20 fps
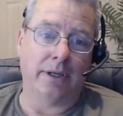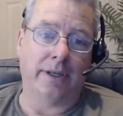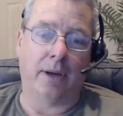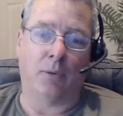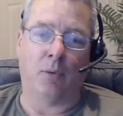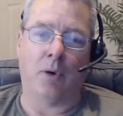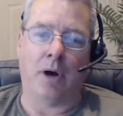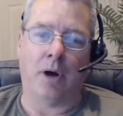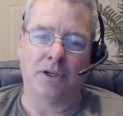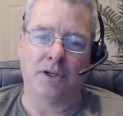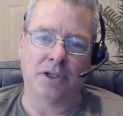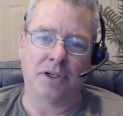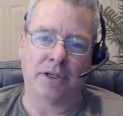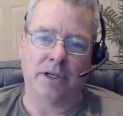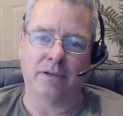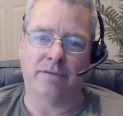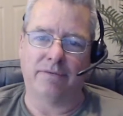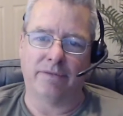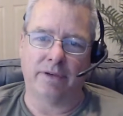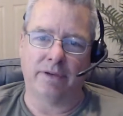Now watch. This is how
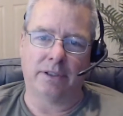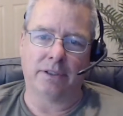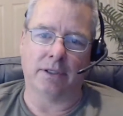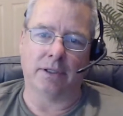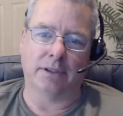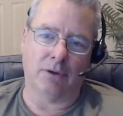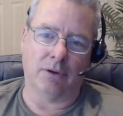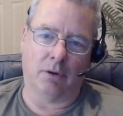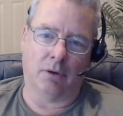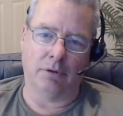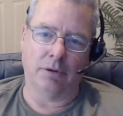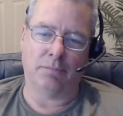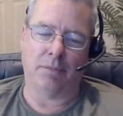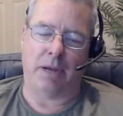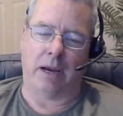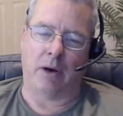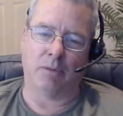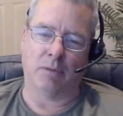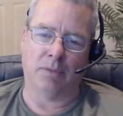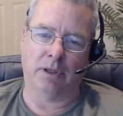you fix it. Hold the
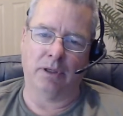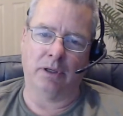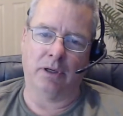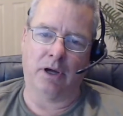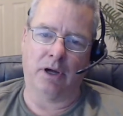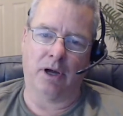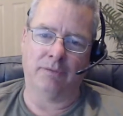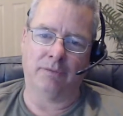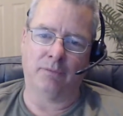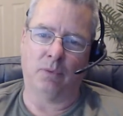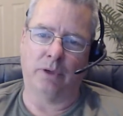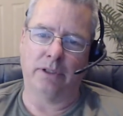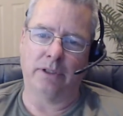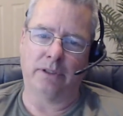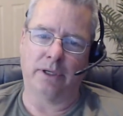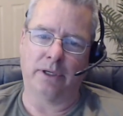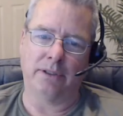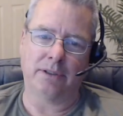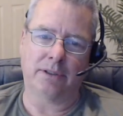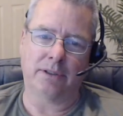power button off, wait
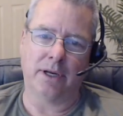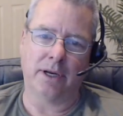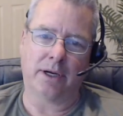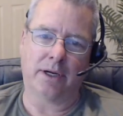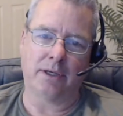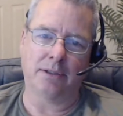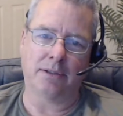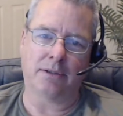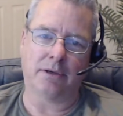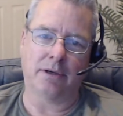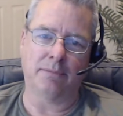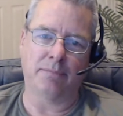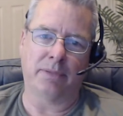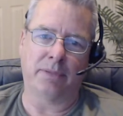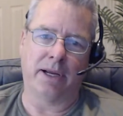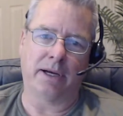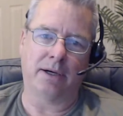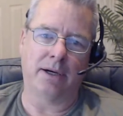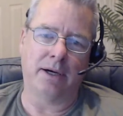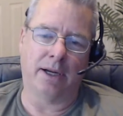10 seconds, turn it
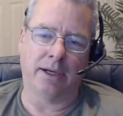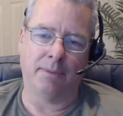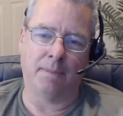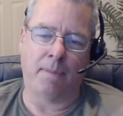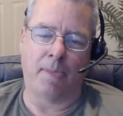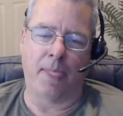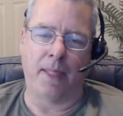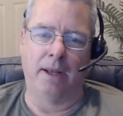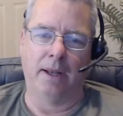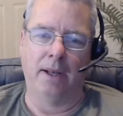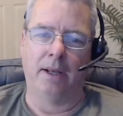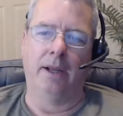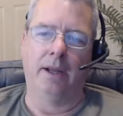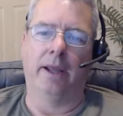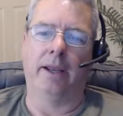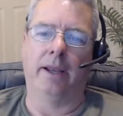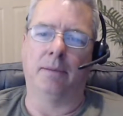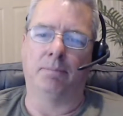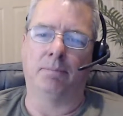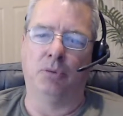back on,
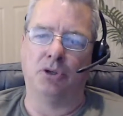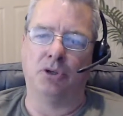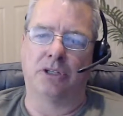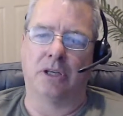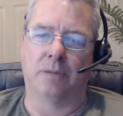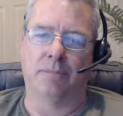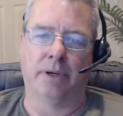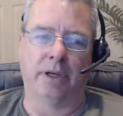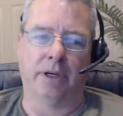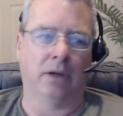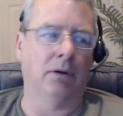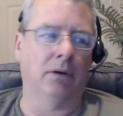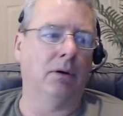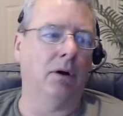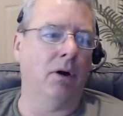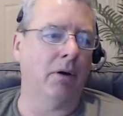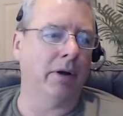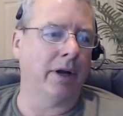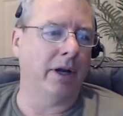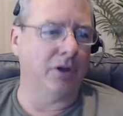and it boots up, and I go,
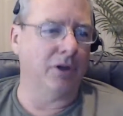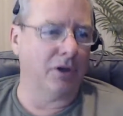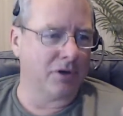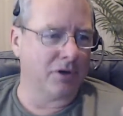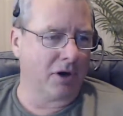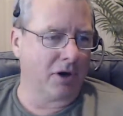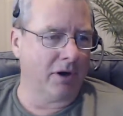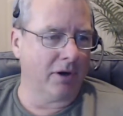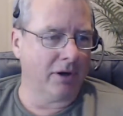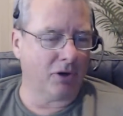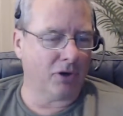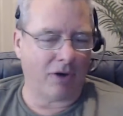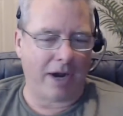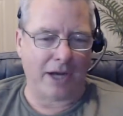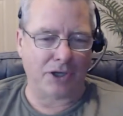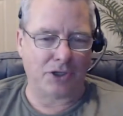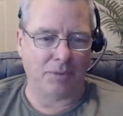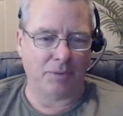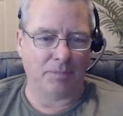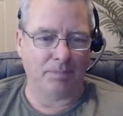okay, your turn,
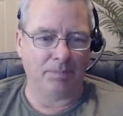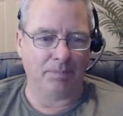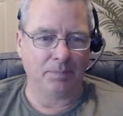crash them.